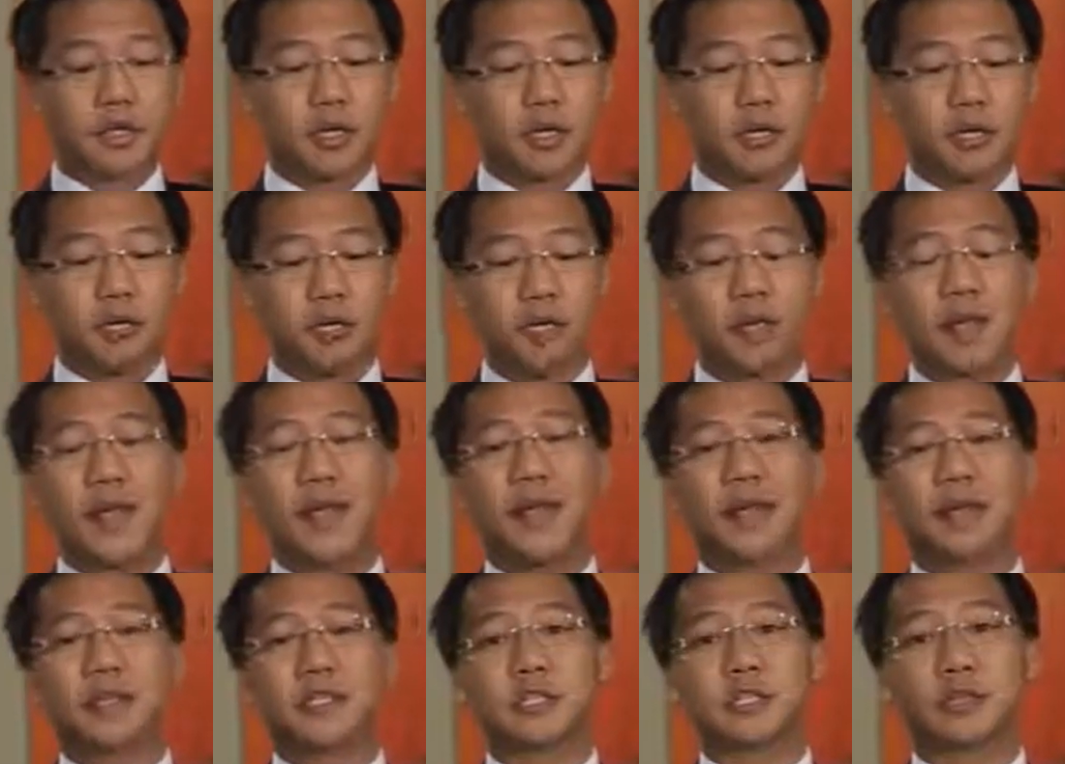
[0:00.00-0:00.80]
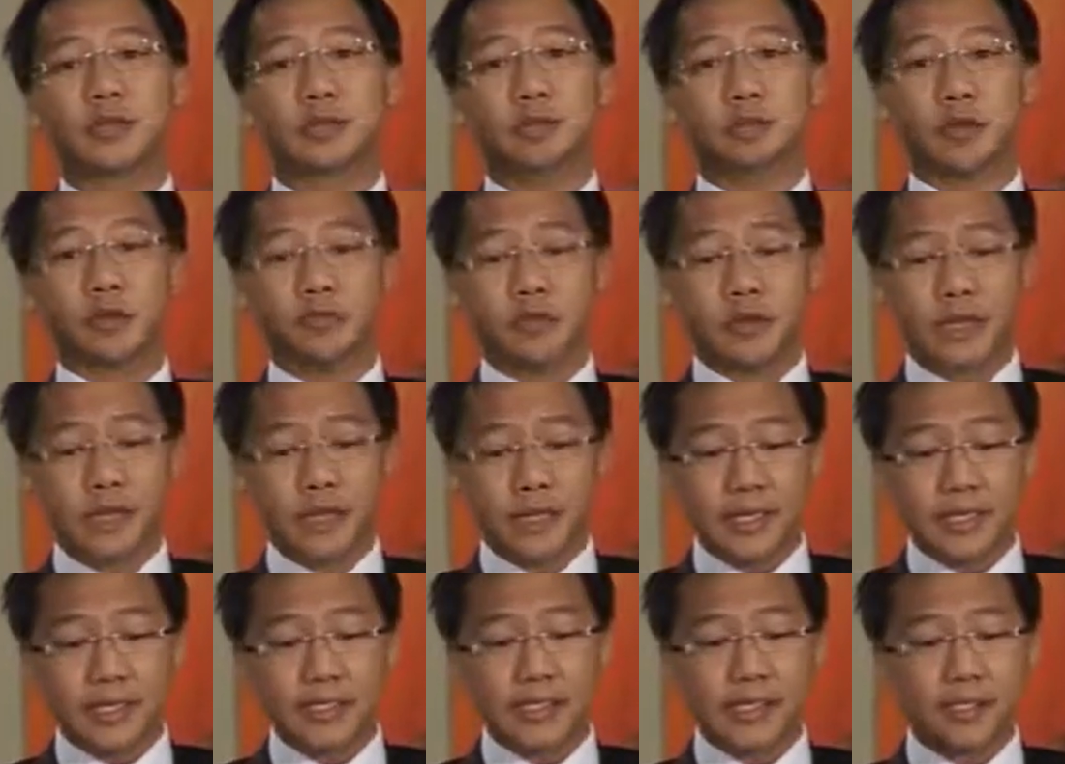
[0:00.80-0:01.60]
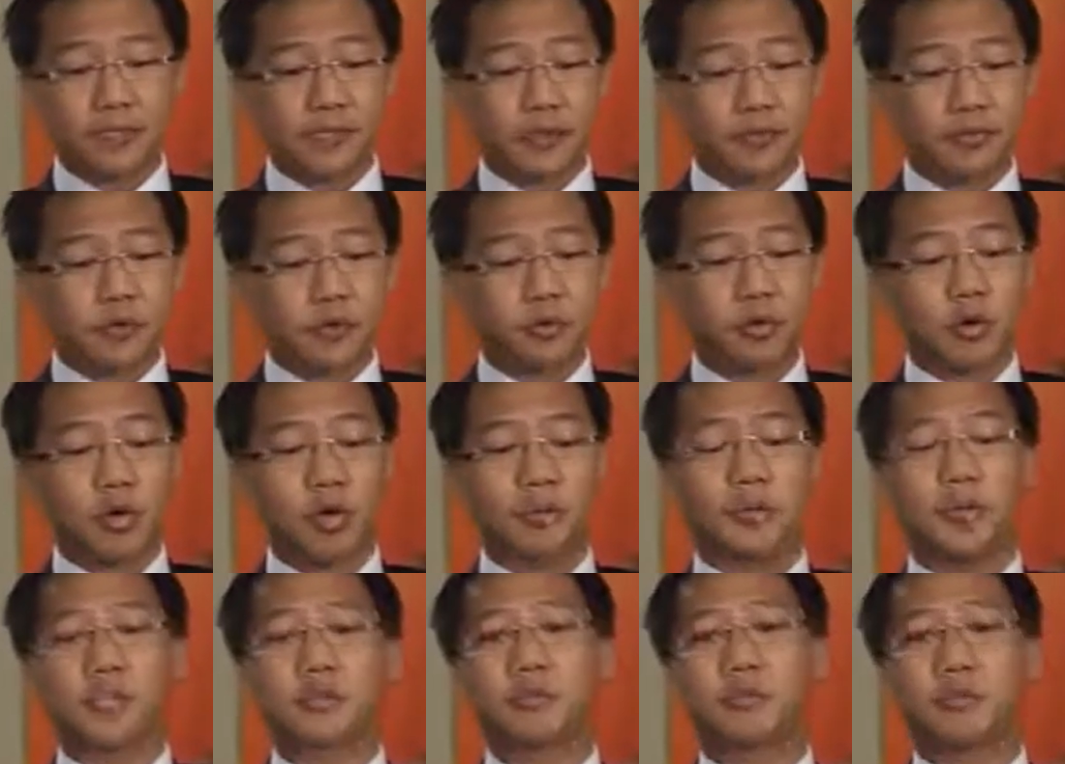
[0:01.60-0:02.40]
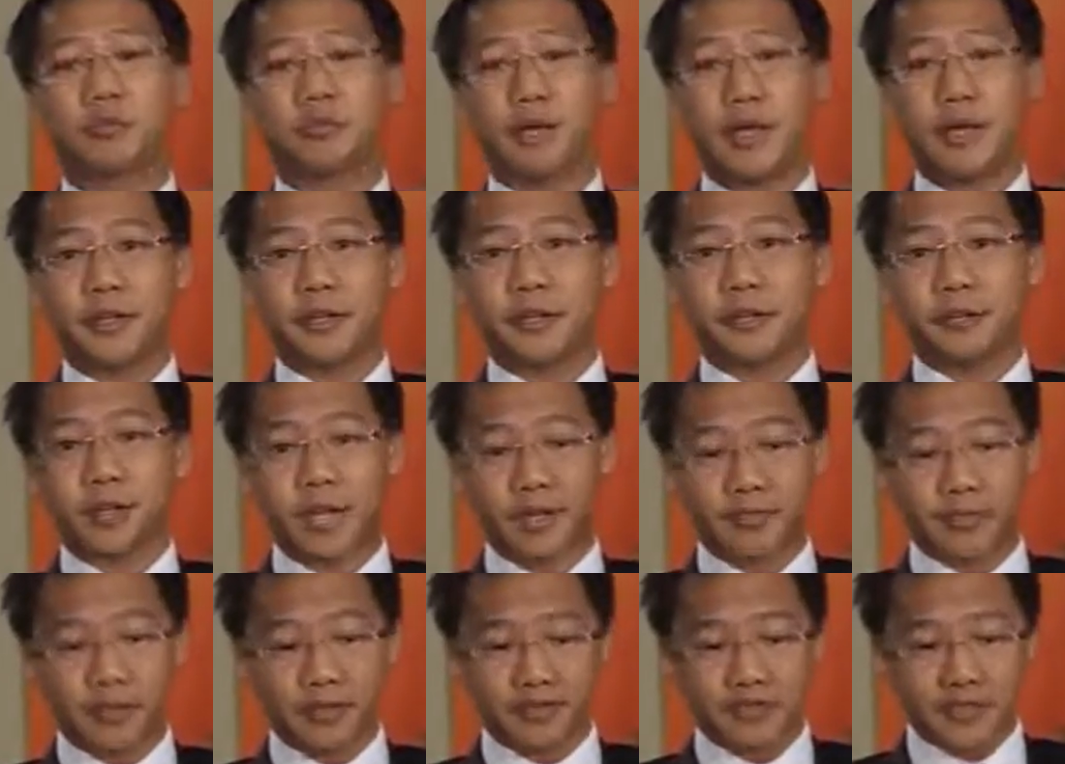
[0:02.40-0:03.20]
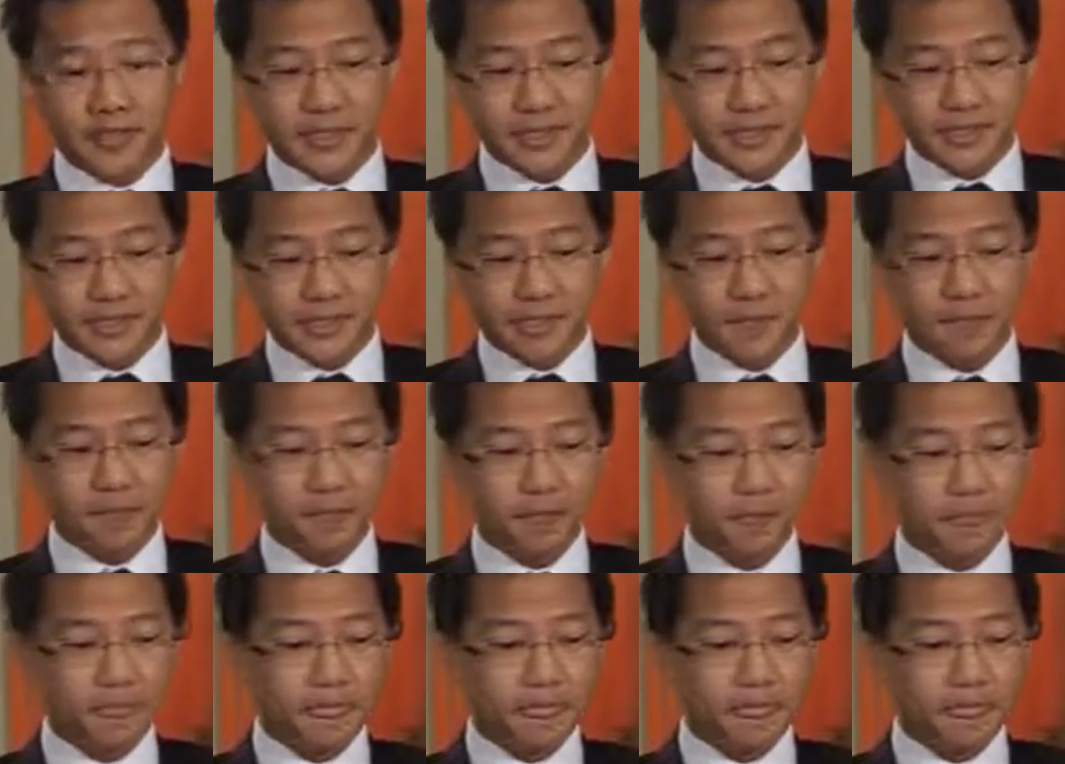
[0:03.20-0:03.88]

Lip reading: compliance with a list of requirements provided by the FSC.